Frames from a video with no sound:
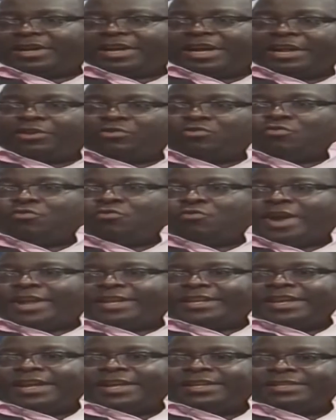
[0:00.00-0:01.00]
and we'll
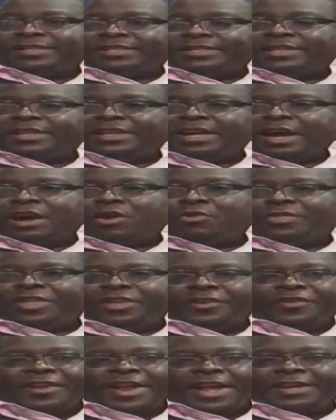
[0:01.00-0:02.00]
wait and see how they
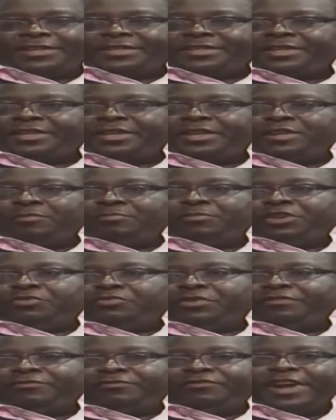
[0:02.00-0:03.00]
react
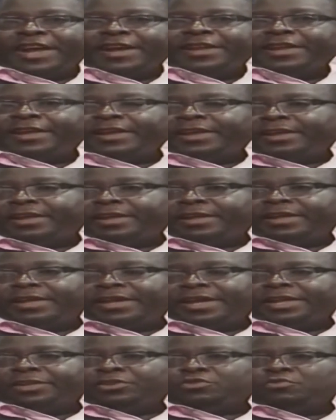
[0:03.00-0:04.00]
between Friday
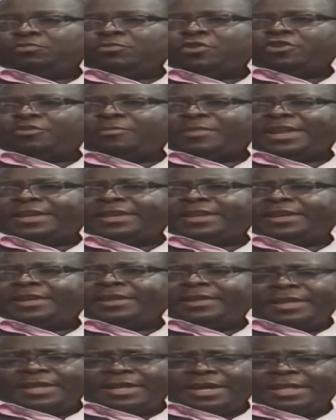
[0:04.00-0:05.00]
and tomorrow, Monday,
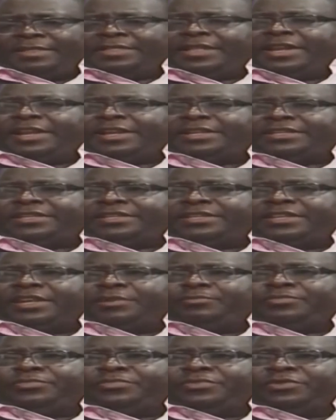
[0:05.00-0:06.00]
and the next
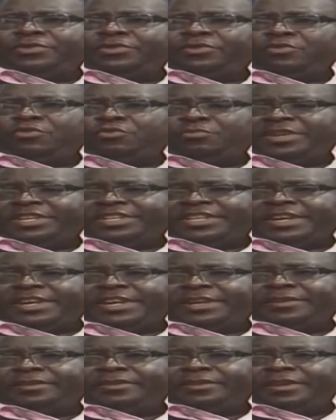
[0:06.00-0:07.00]
step will be
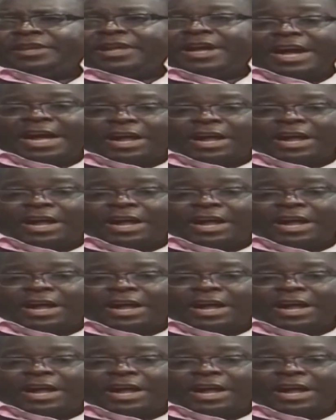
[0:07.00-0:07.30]
taken. I